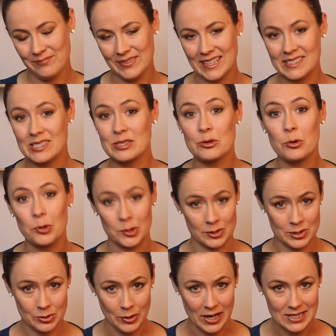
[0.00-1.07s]
This is
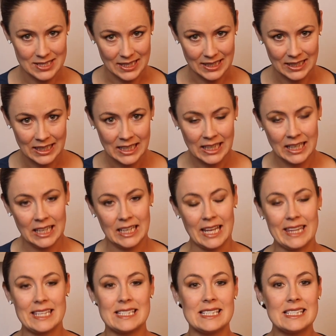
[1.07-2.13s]
cross-grazing. Now
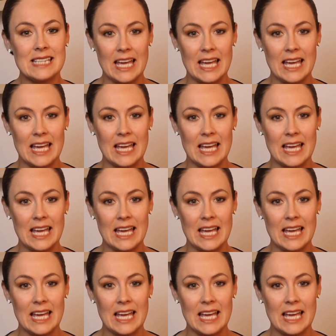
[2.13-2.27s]
this is